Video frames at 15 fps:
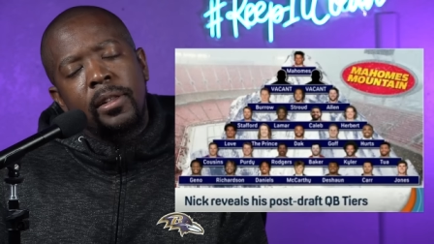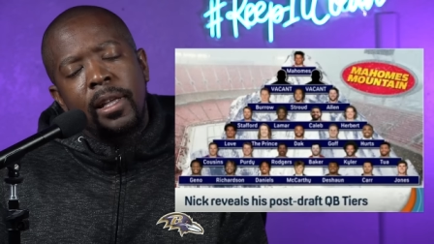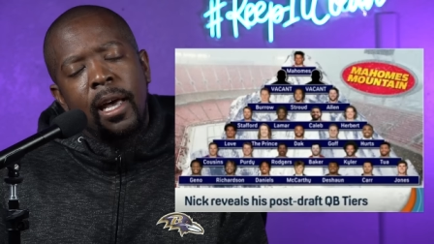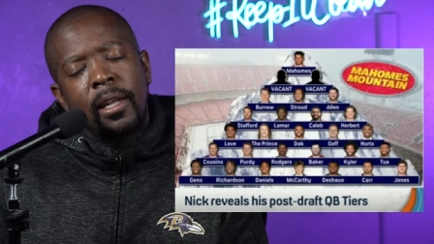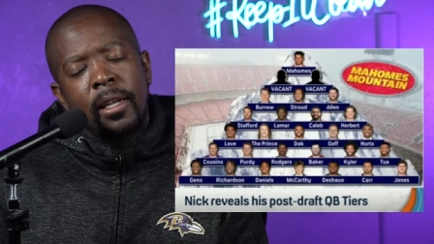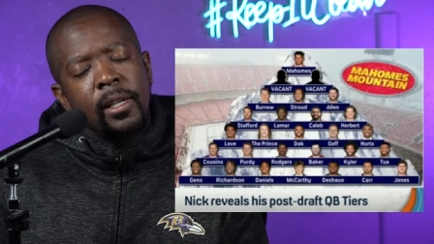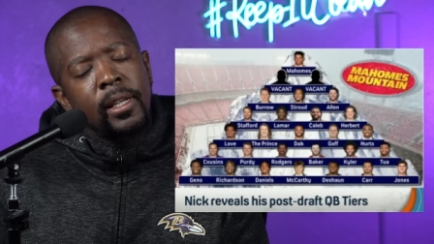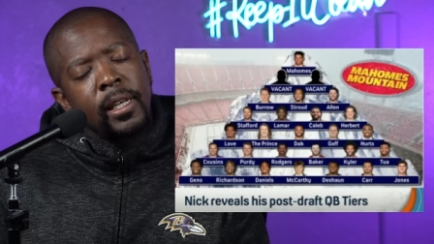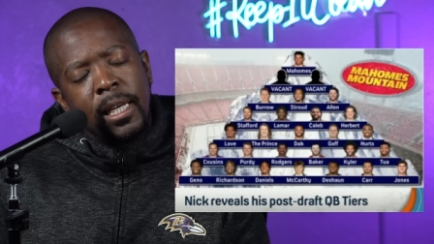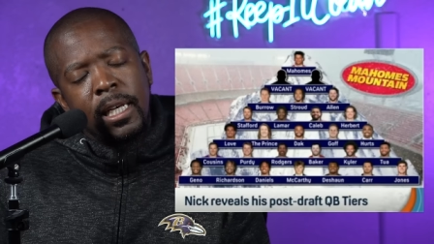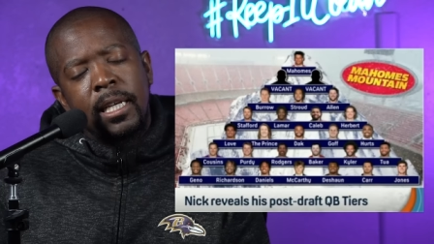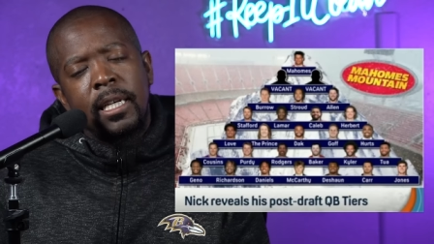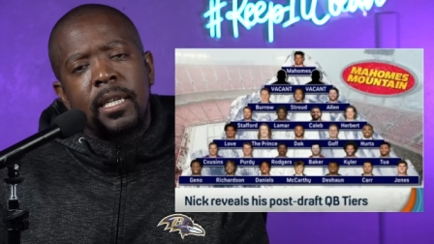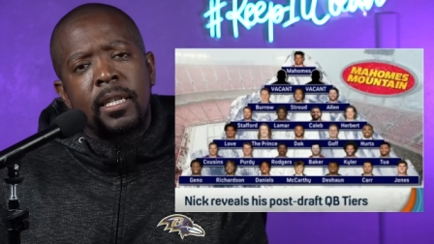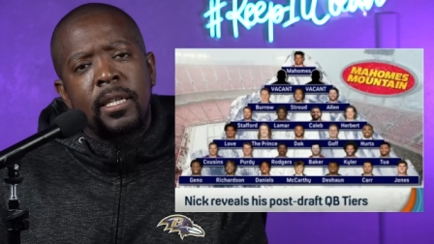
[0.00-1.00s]
that
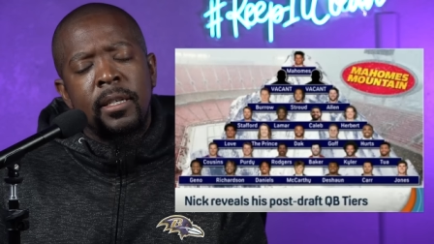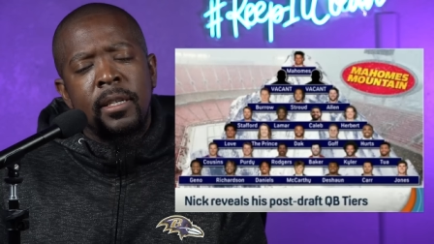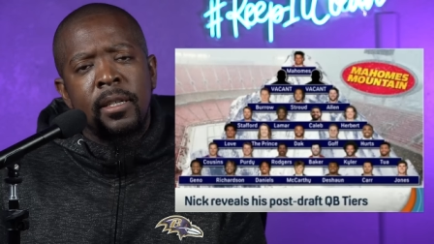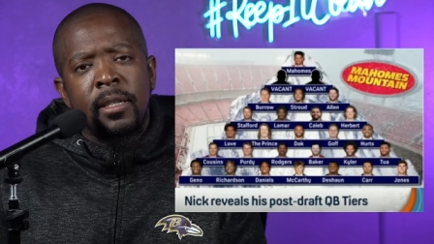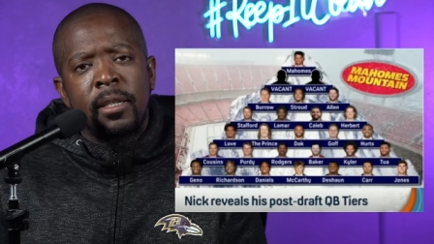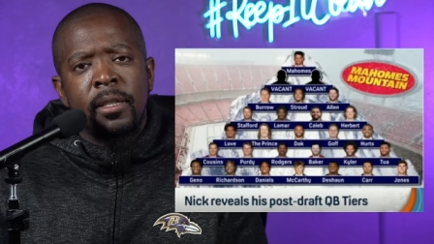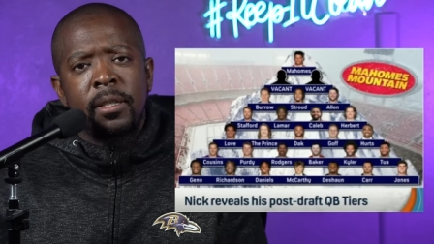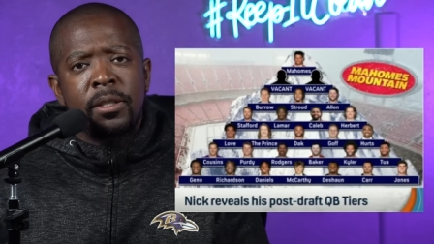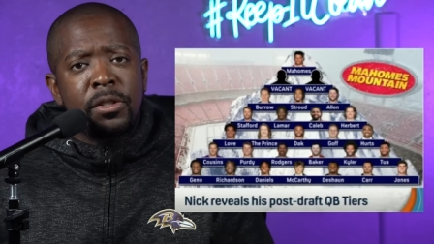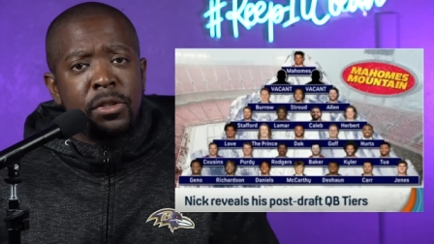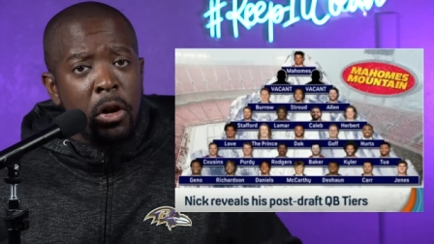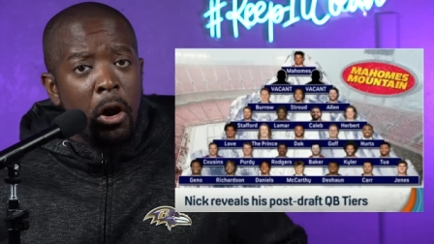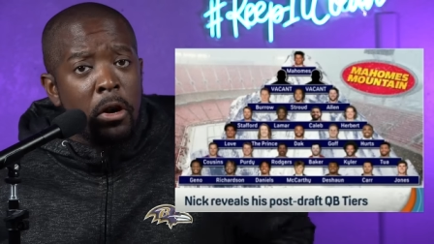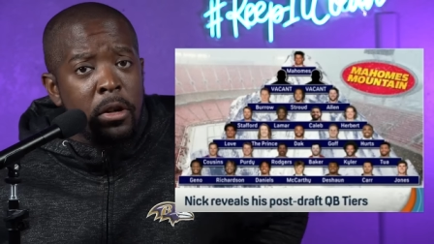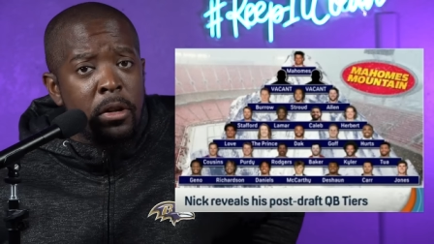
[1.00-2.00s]
he
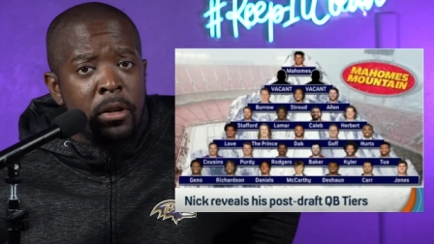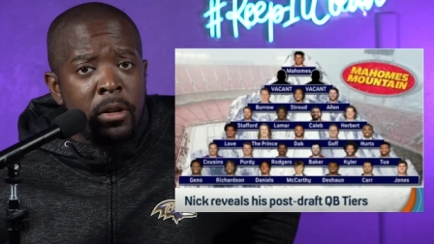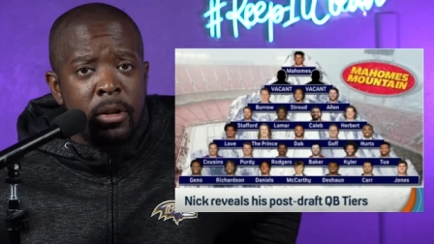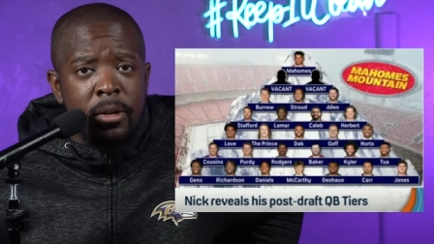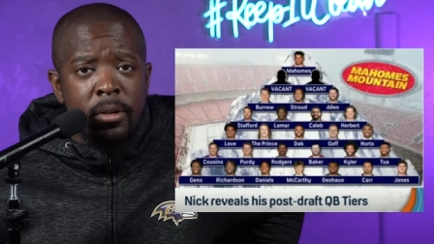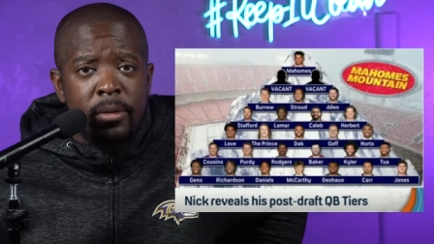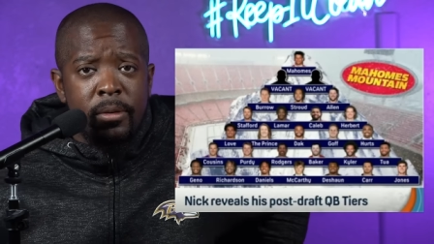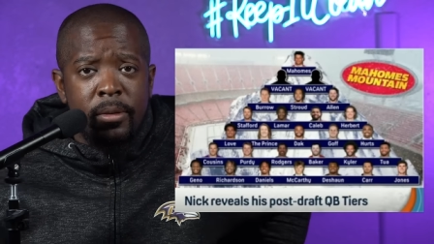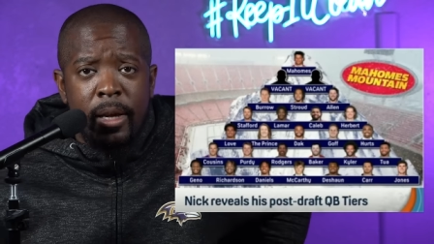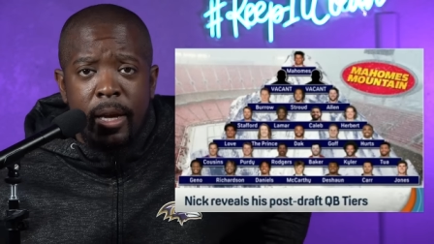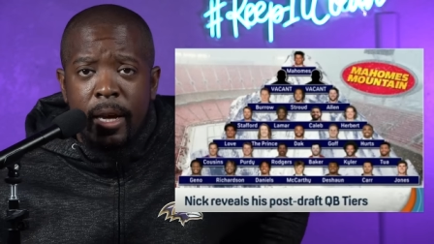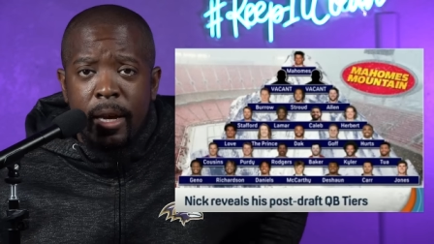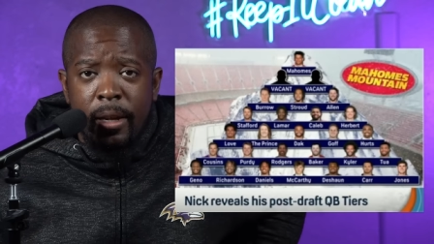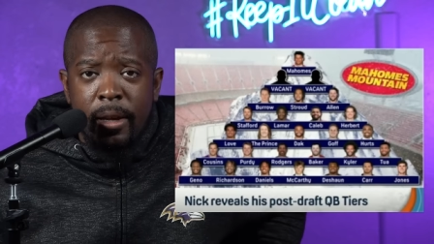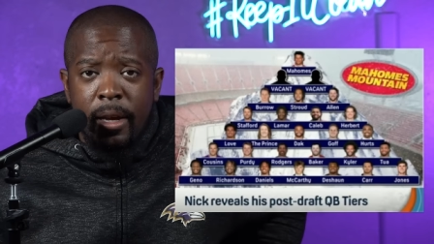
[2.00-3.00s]
started
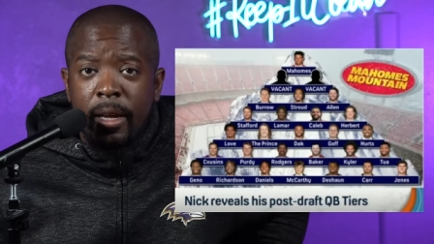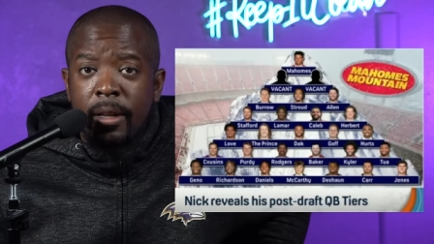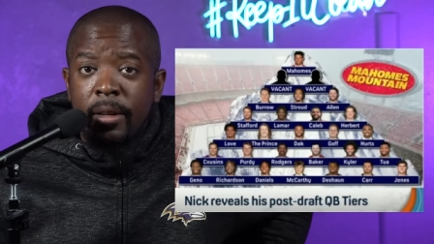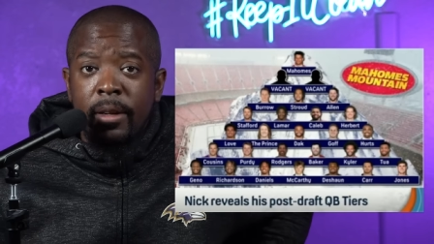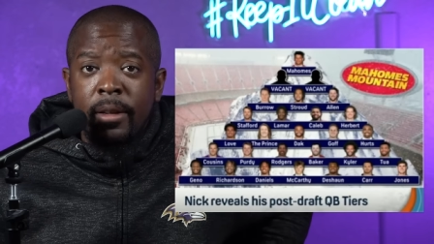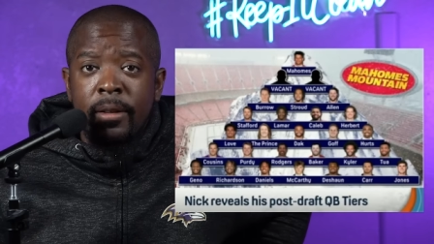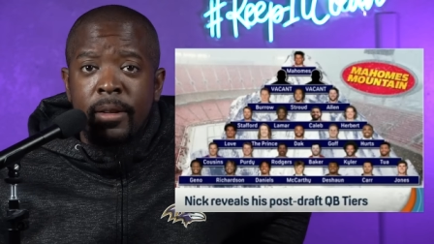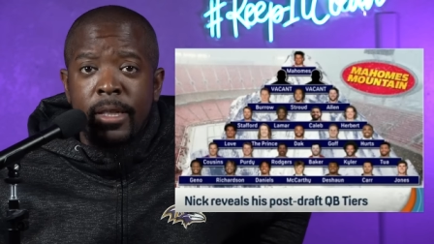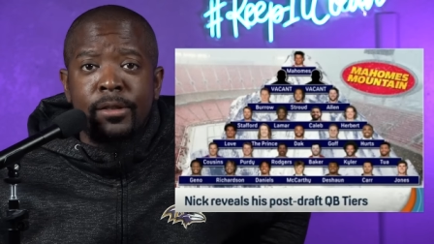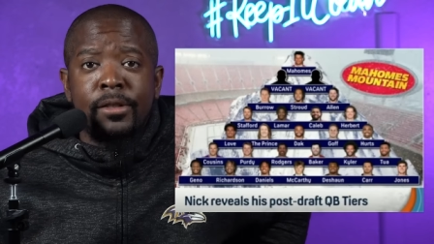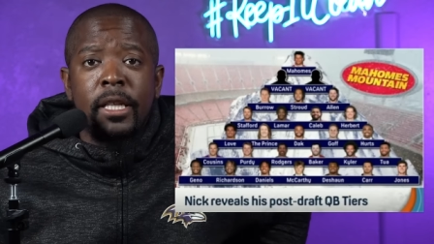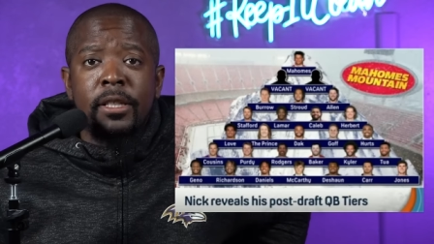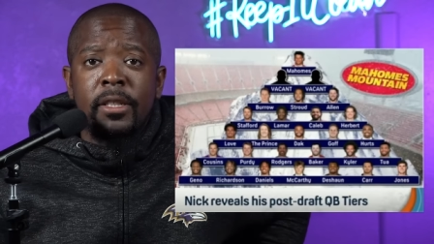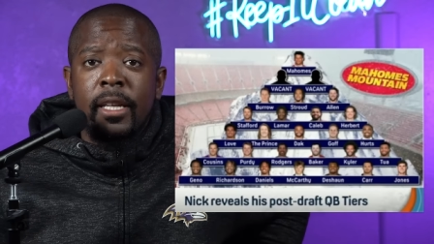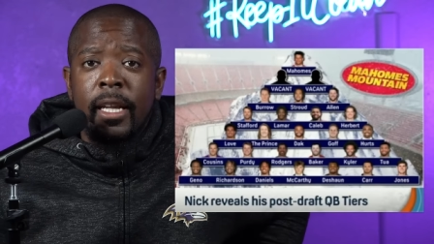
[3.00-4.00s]
and ended his
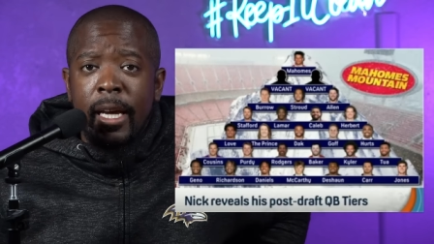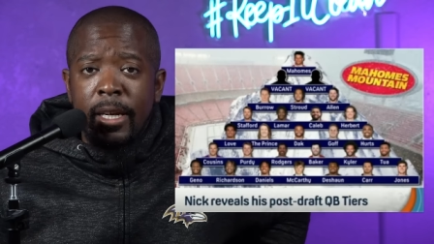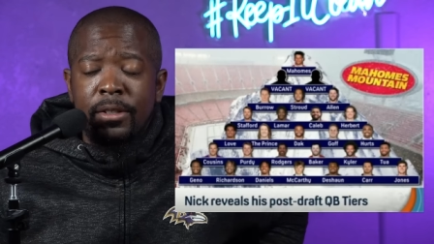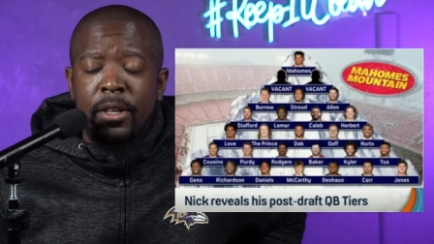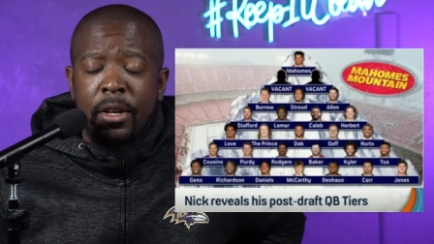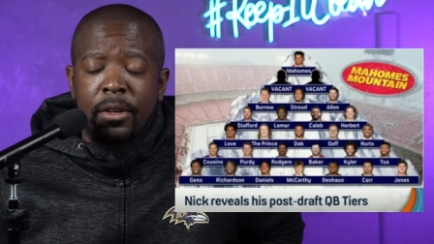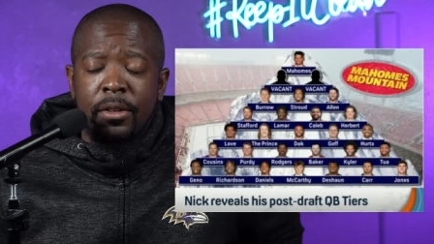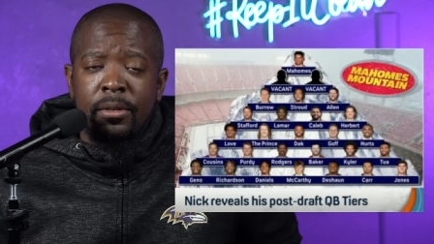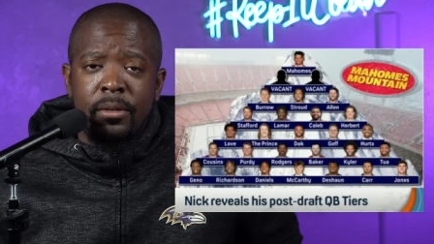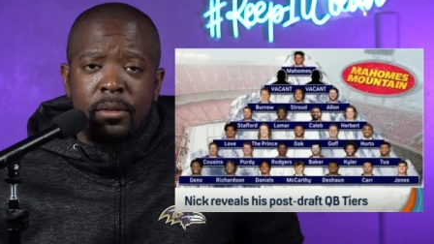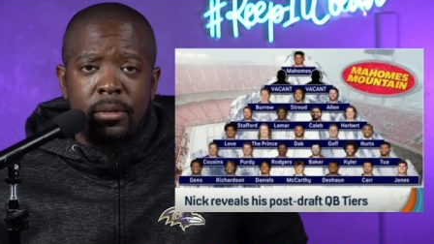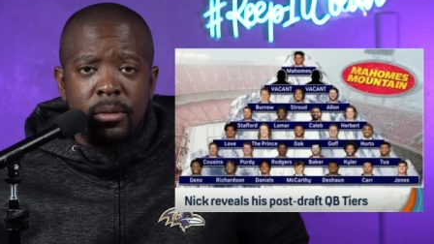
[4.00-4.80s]
season last year,